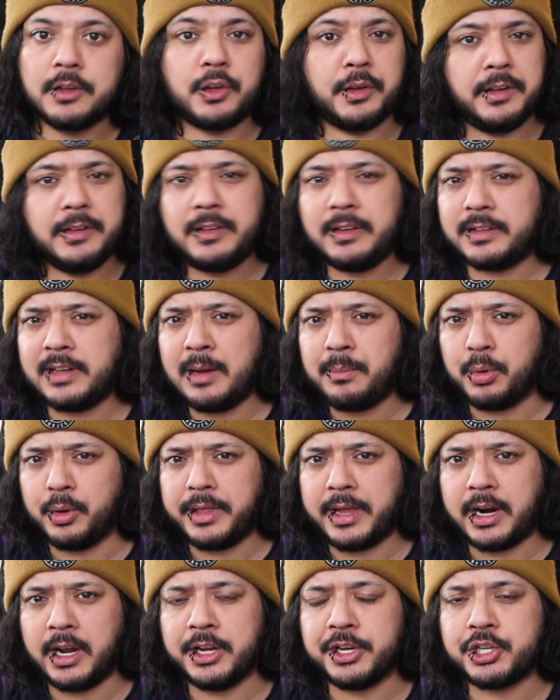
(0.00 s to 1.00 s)
So this example
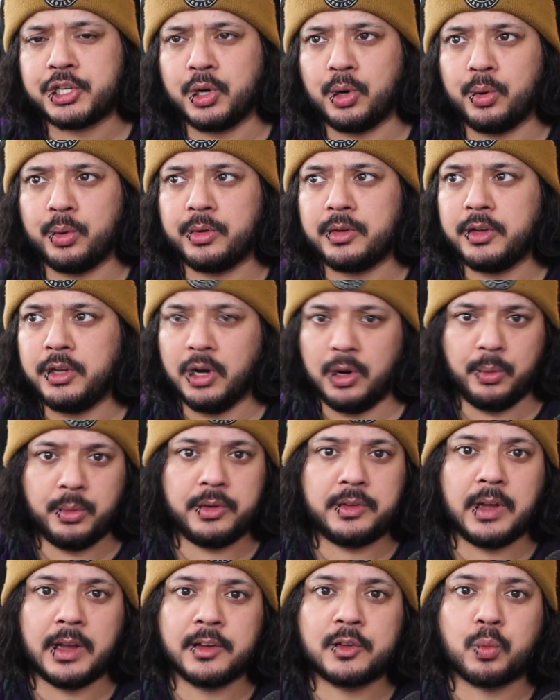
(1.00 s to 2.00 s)
that I showed, you know,
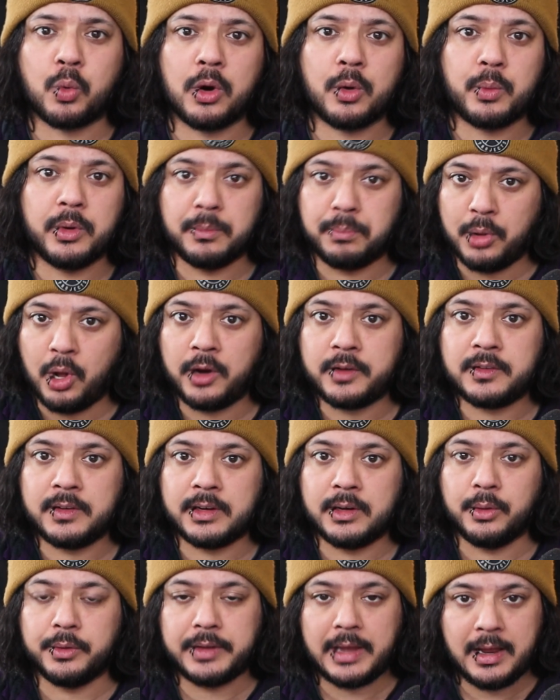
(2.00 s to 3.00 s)
does work with block
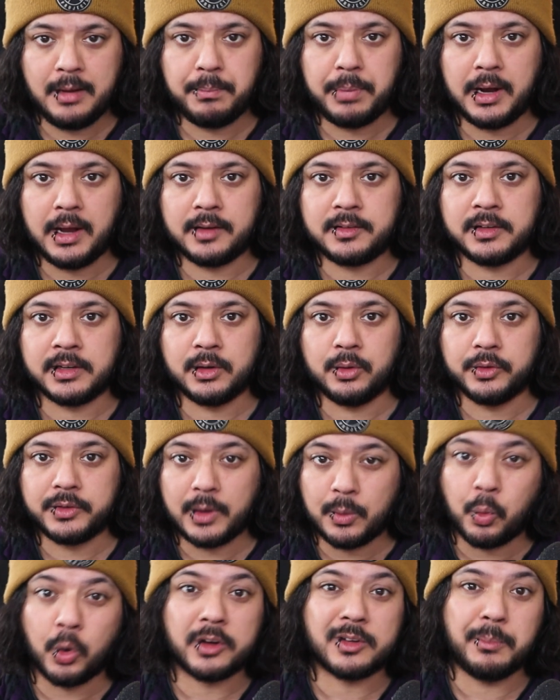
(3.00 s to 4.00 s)
signals and path signals.
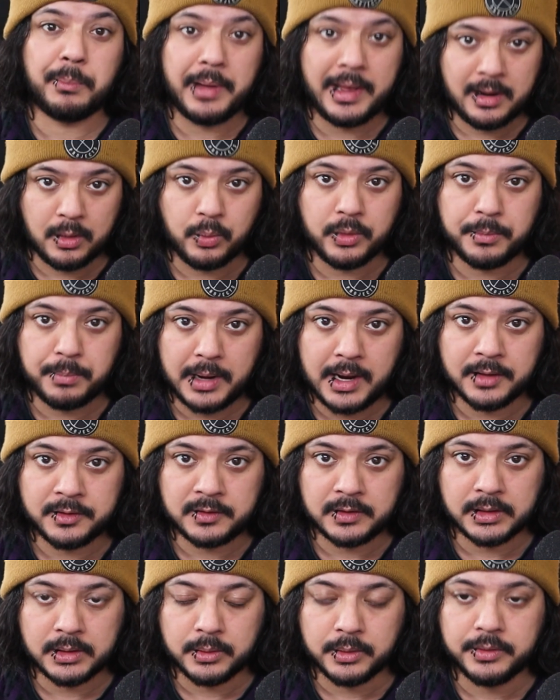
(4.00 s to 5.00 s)
It works better with path
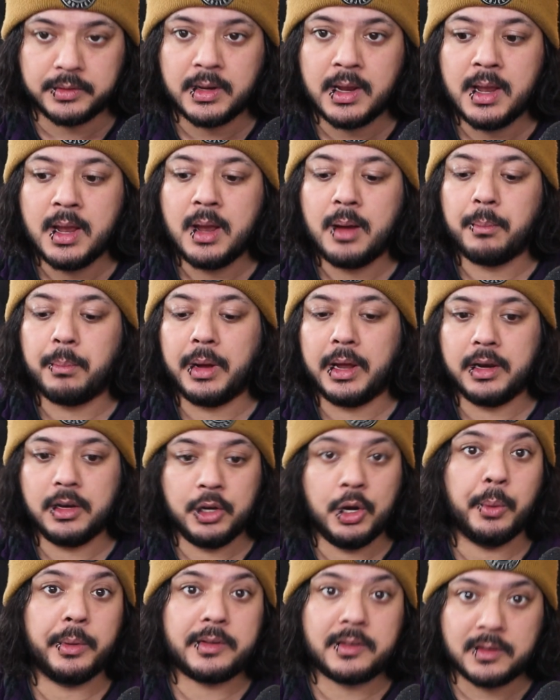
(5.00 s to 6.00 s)
signals, but,
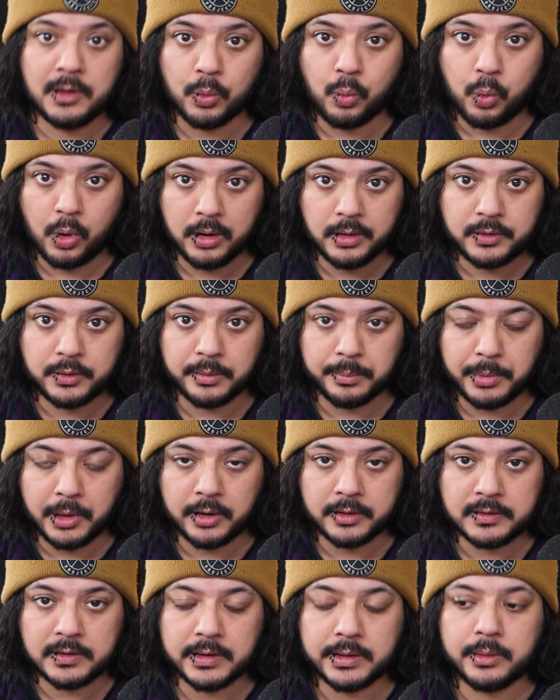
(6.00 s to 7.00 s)
you know, it still works with
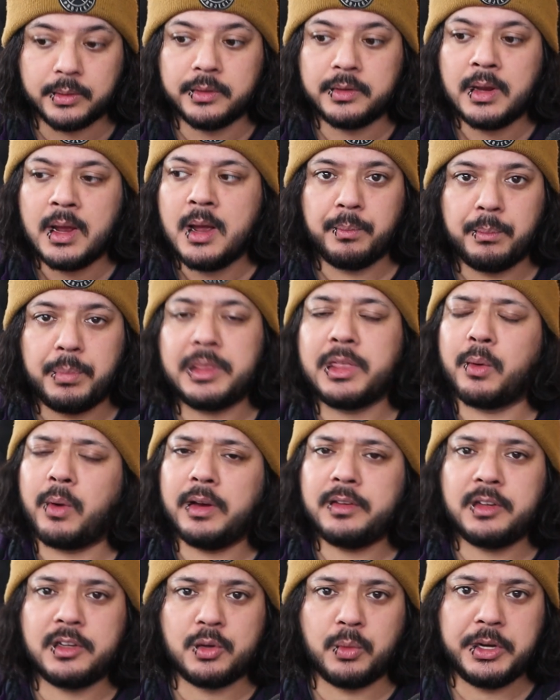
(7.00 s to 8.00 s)
block signals. But there
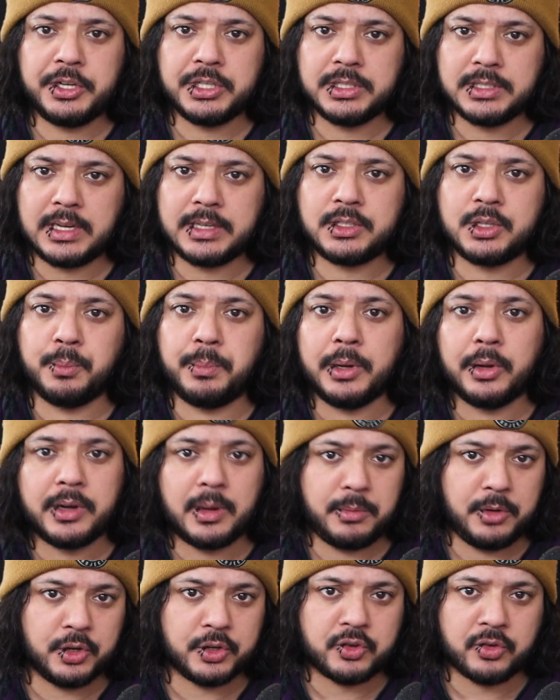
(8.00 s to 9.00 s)
are situations as you build
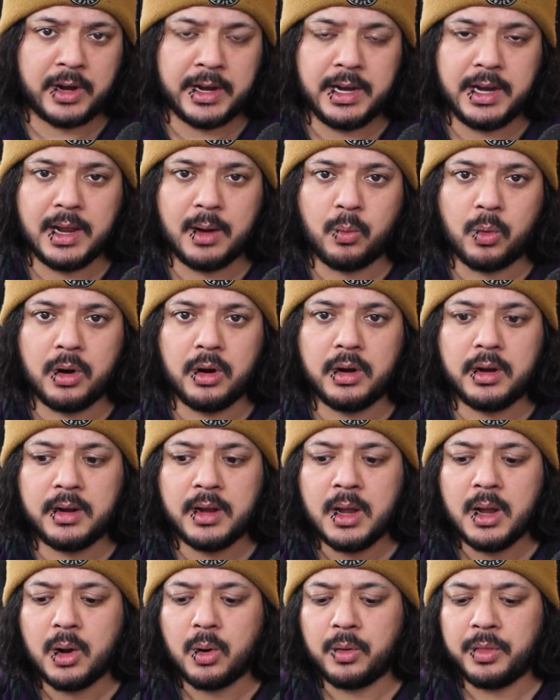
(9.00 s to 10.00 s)
up your train network
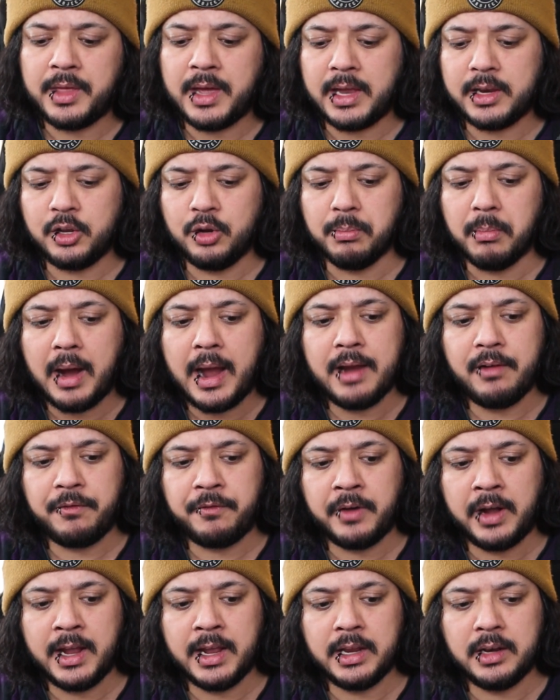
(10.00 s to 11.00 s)
that you might
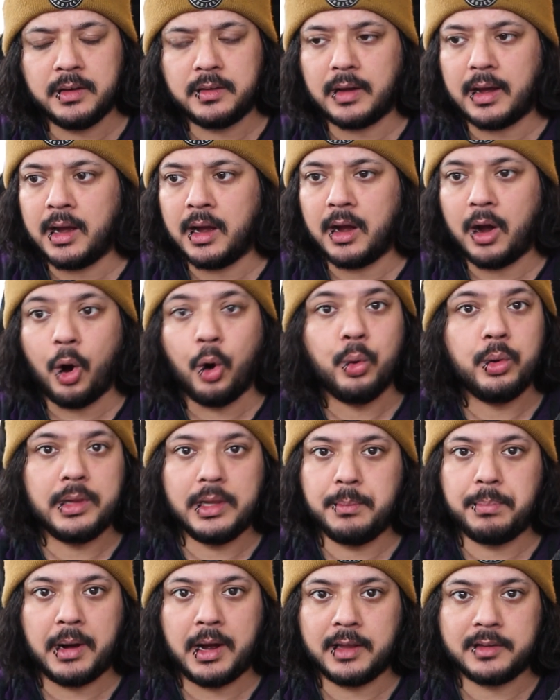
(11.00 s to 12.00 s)
find
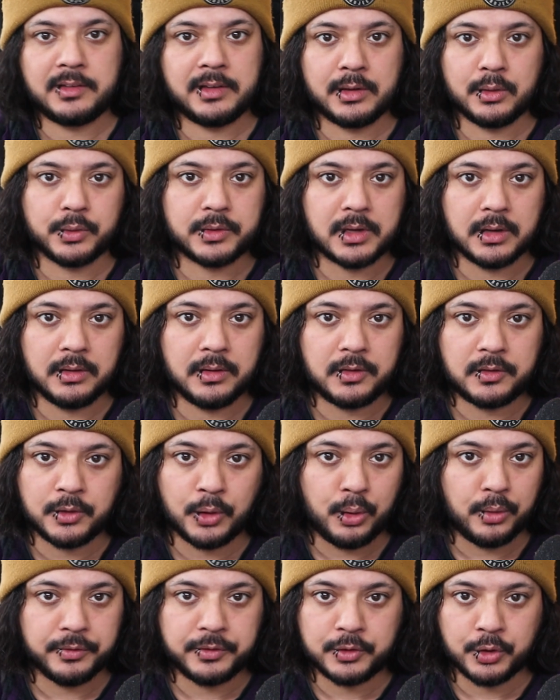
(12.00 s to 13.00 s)
only path signals can
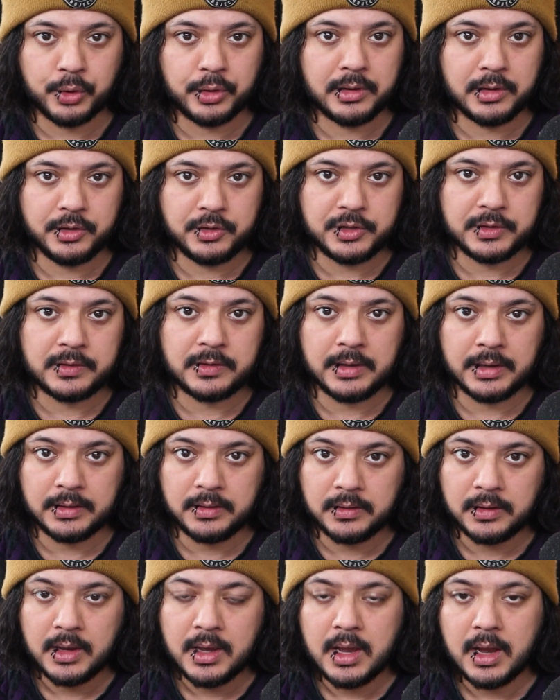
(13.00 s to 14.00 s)
solve certain
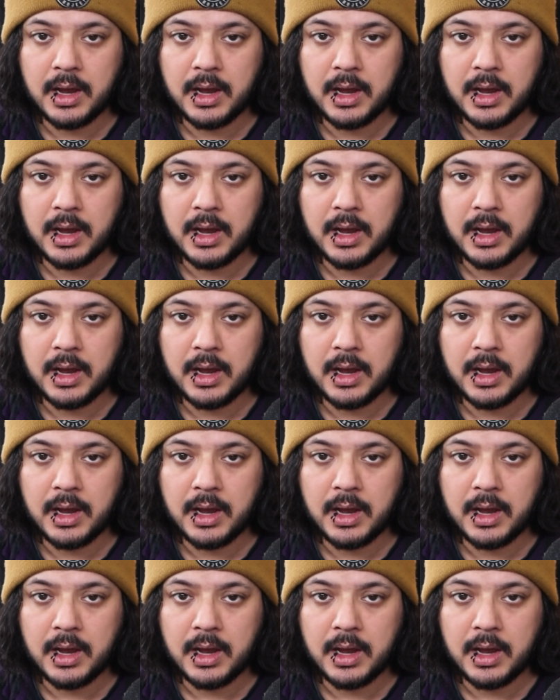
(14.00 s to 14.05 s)
logistic